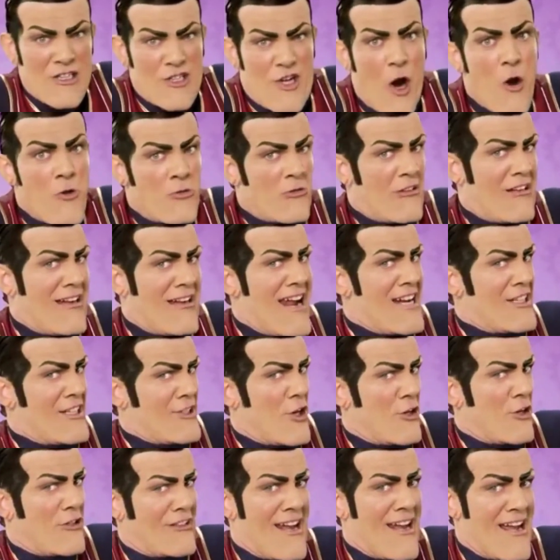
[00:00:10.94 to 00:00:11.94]
Don't let
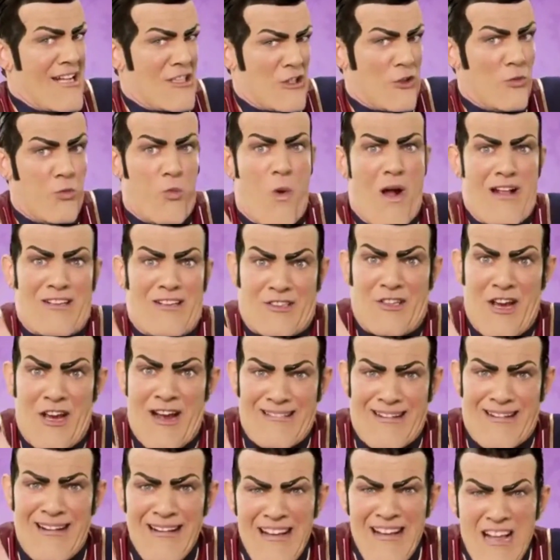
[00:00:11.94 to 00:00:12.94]
your kids watch it!